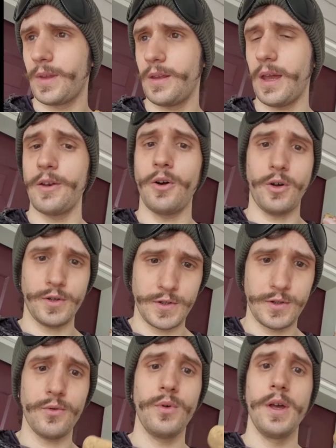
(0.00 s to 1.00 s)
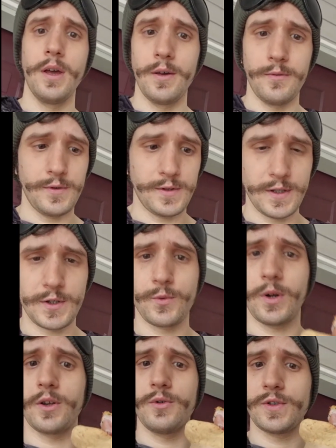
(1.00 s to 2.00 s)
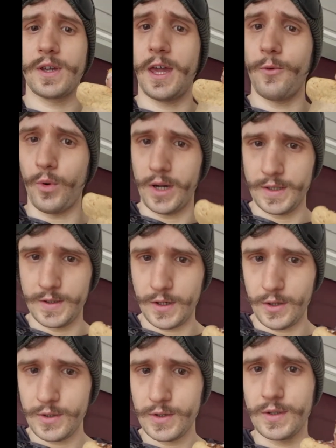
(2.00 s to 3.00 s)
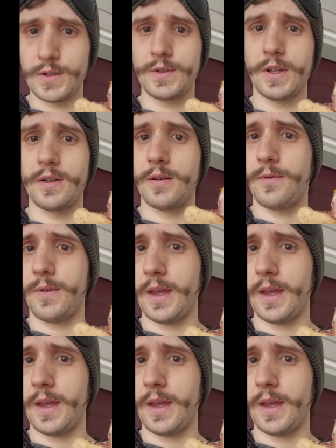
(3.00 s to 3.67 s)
And also, since we are using a white sauce instead of